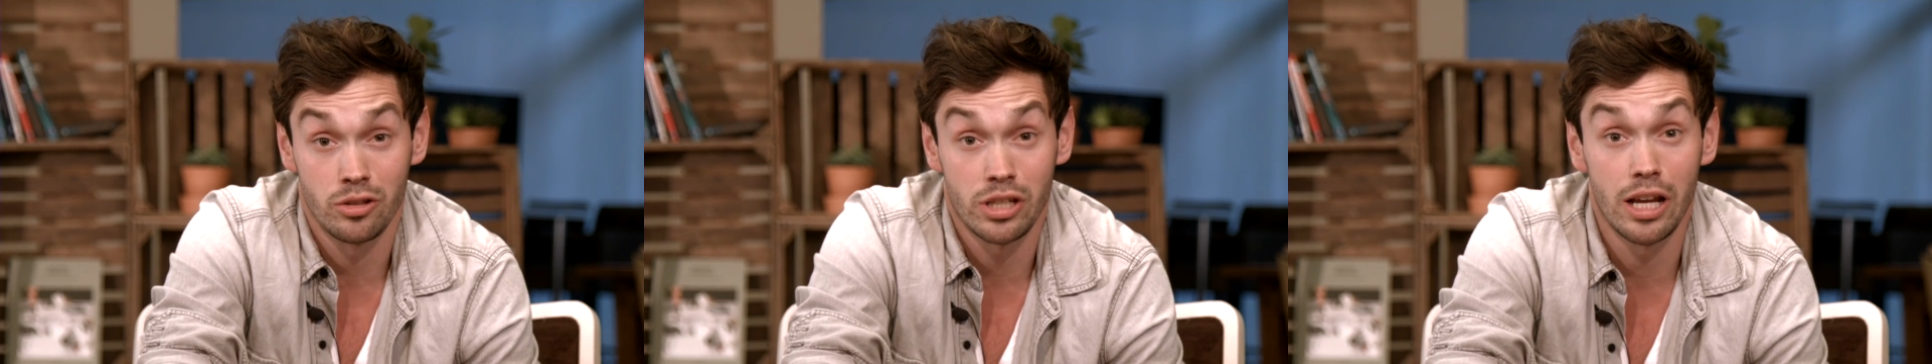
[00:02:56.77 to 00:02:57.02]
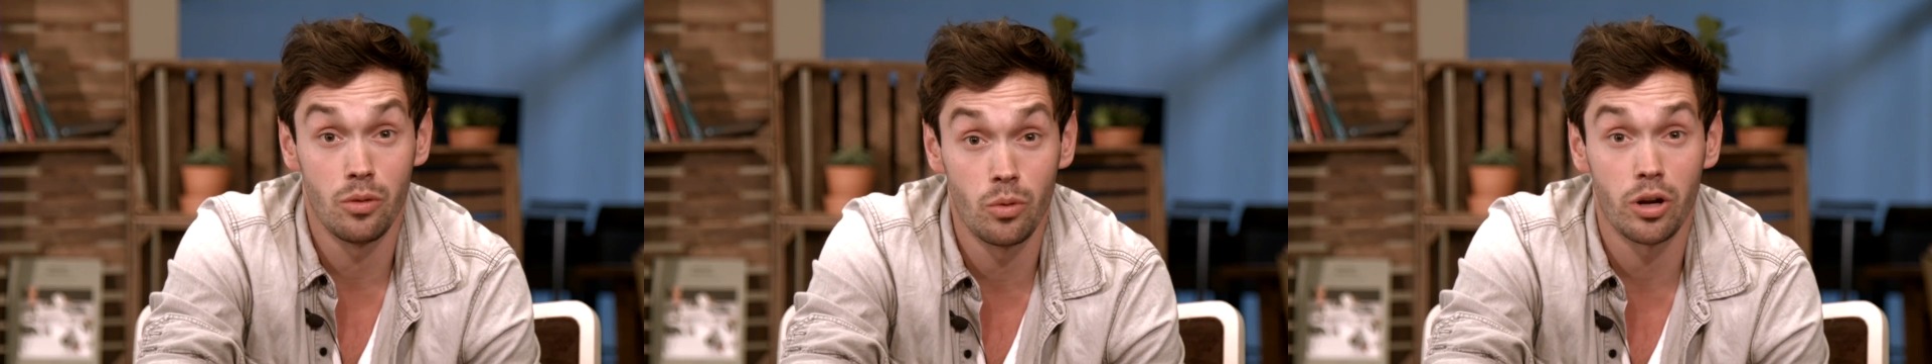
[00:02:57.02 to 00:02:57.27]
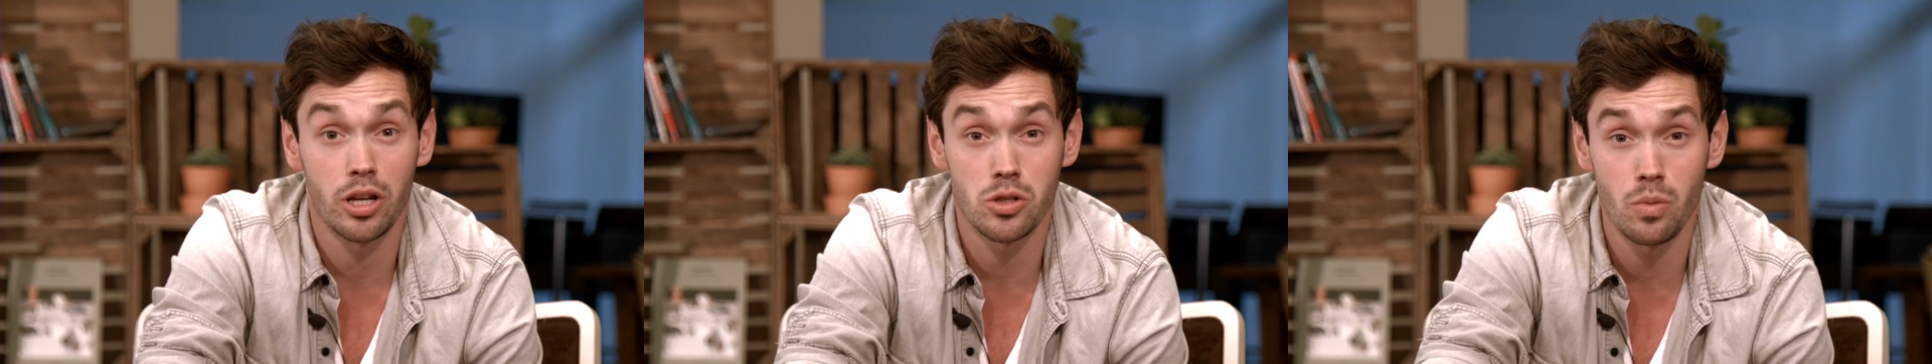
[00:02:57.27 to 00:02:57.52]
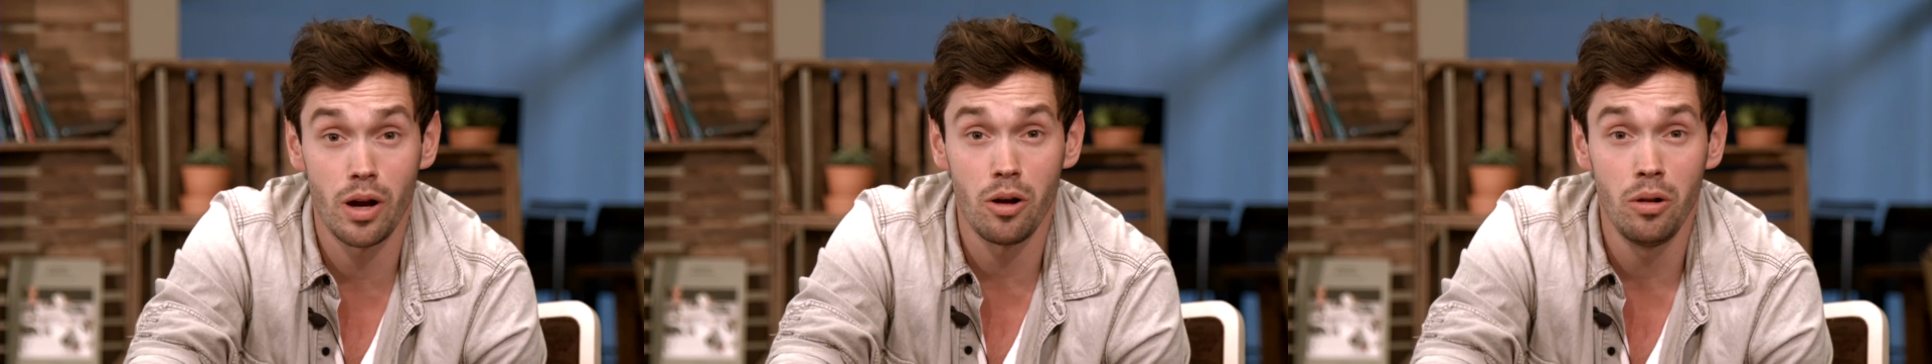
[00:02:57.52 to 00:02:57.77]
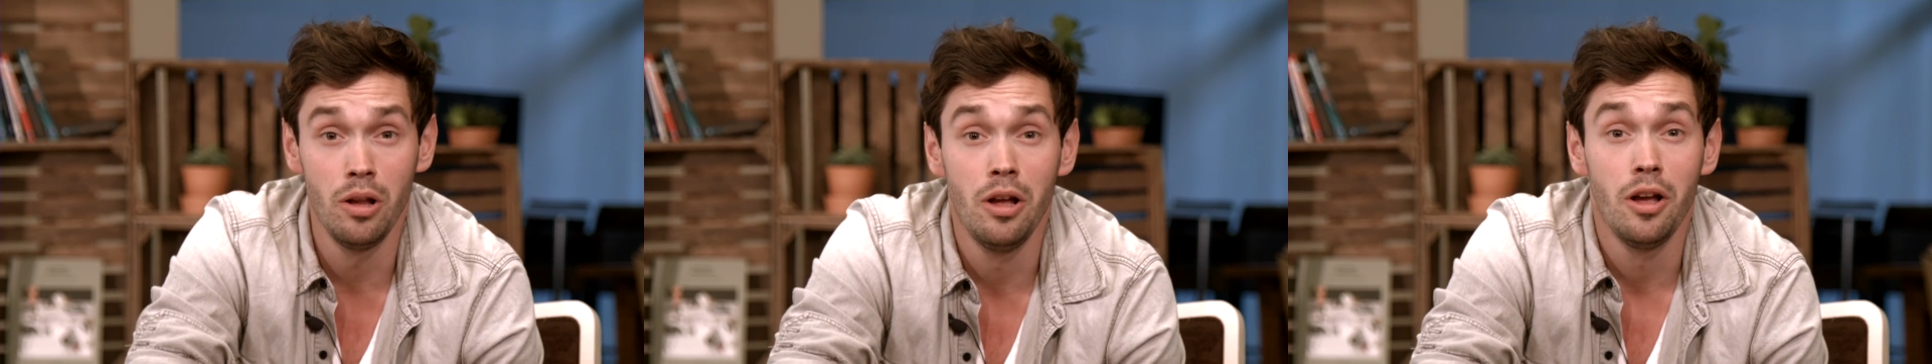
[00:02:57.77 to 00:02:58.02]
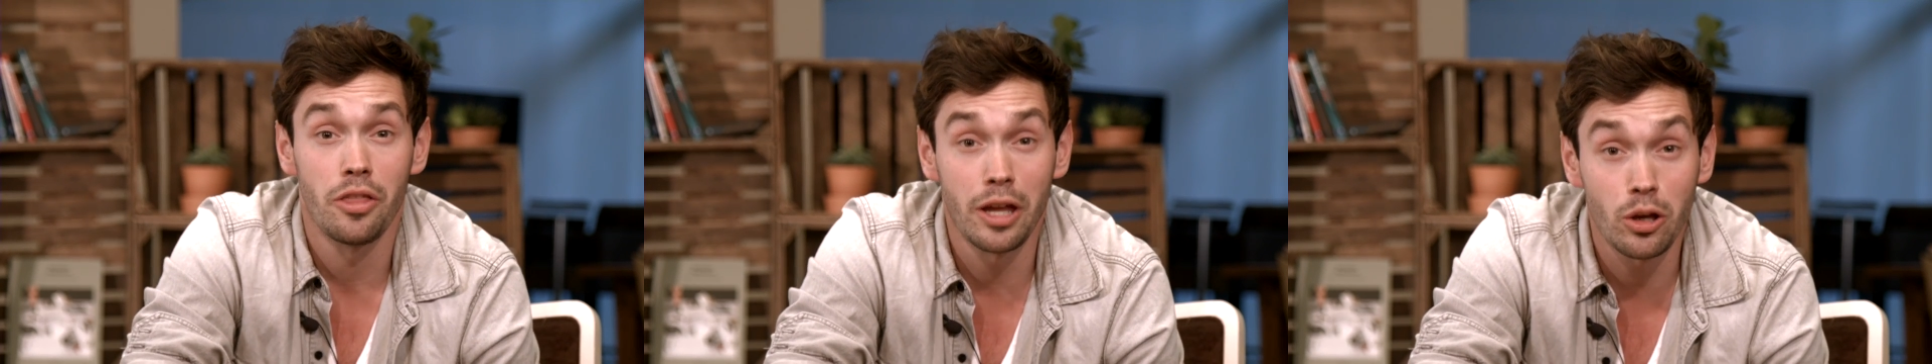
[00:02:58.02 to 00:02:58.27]
our daily work as well.
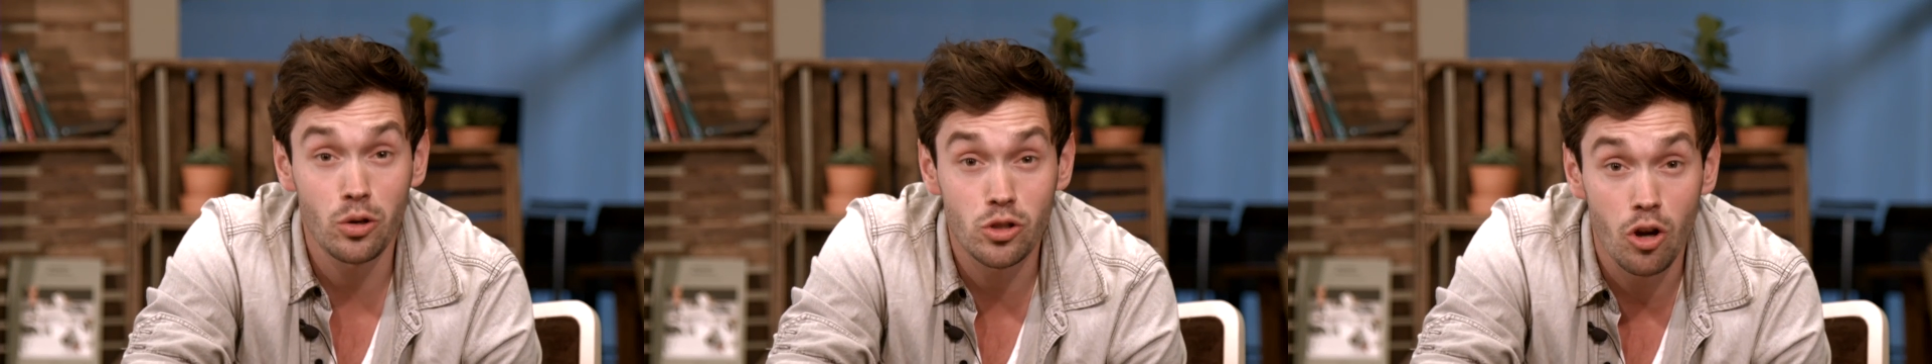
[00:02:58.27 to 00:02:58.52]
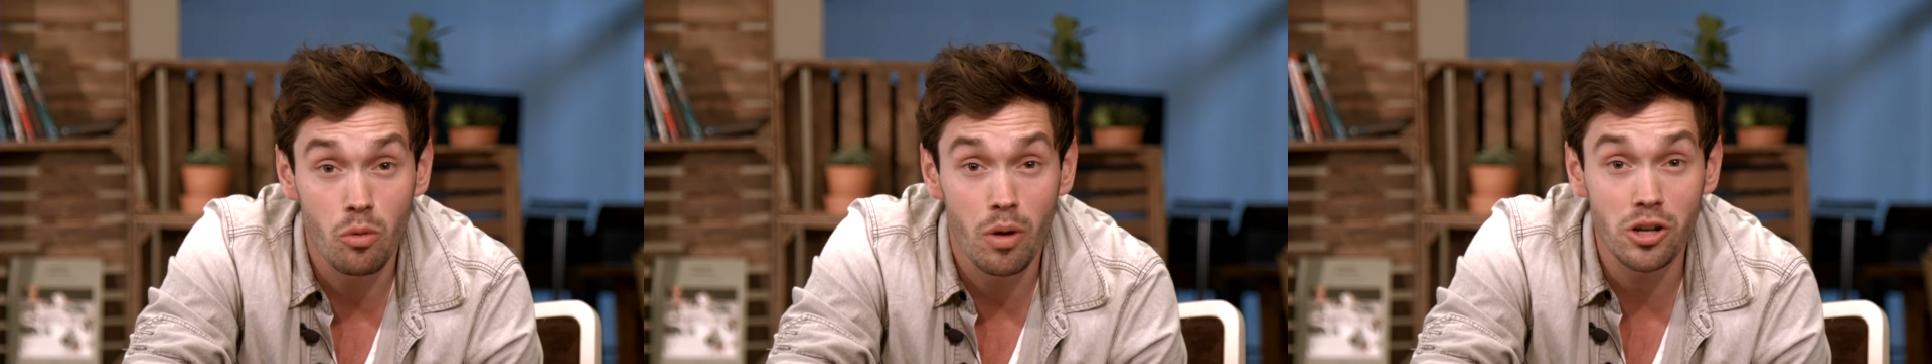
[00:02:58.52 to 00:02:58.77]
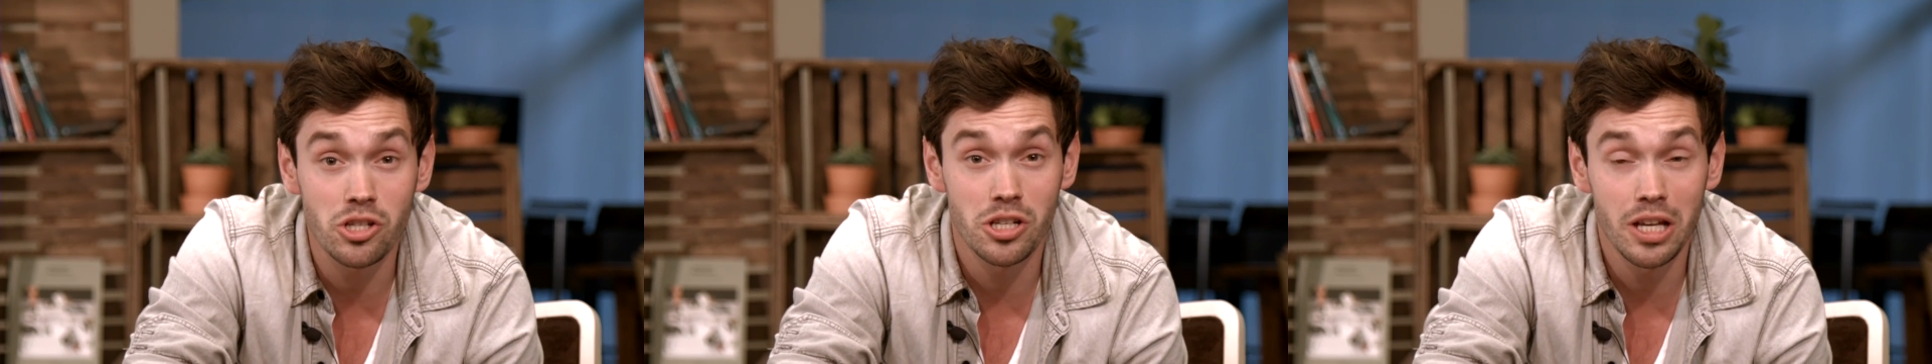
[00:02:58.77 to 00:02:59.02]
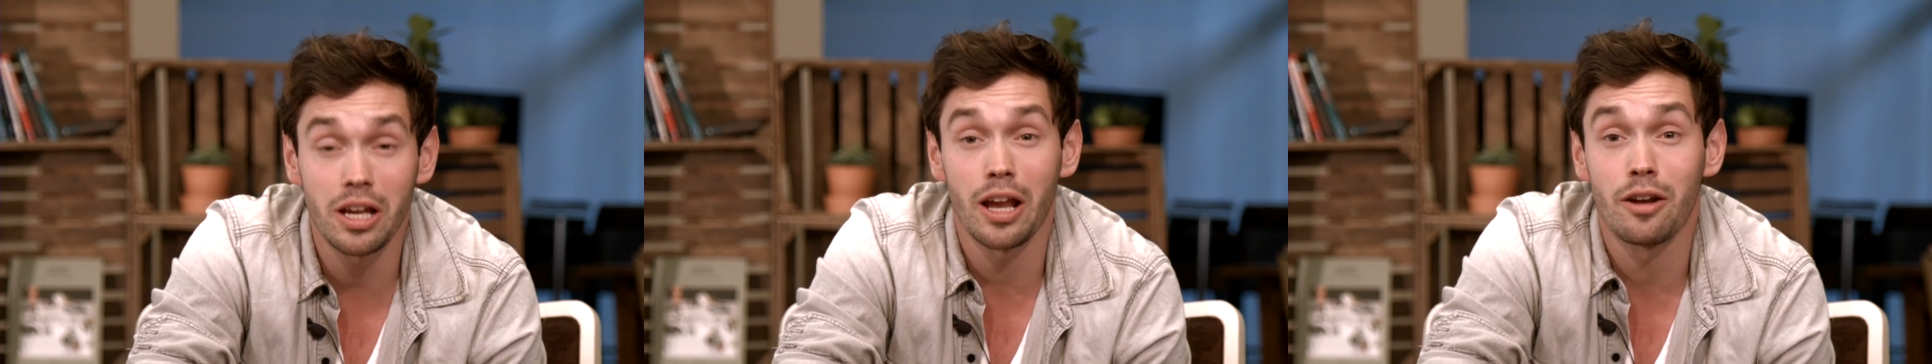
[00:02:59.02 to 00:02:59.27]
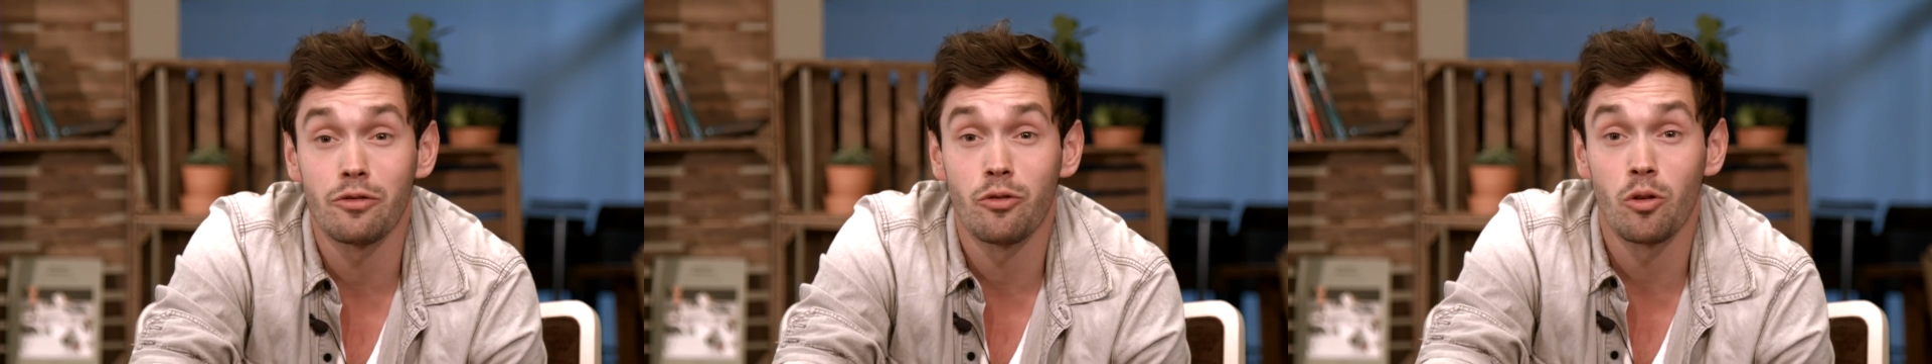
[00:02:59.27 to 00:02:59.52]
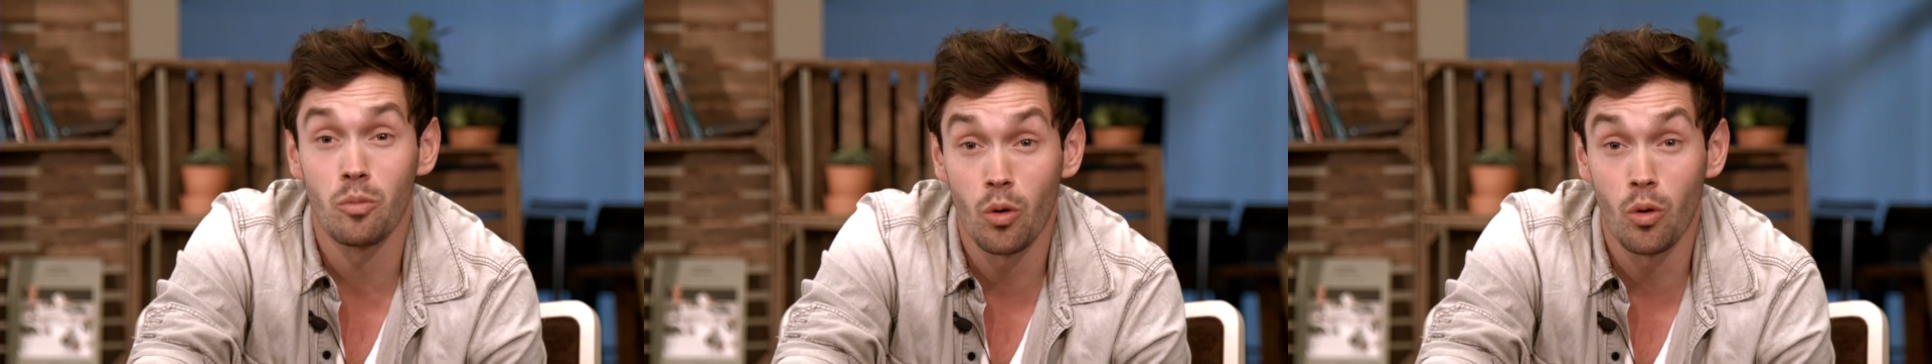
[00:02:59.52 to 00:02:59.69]
Thank you so much, Nick. And for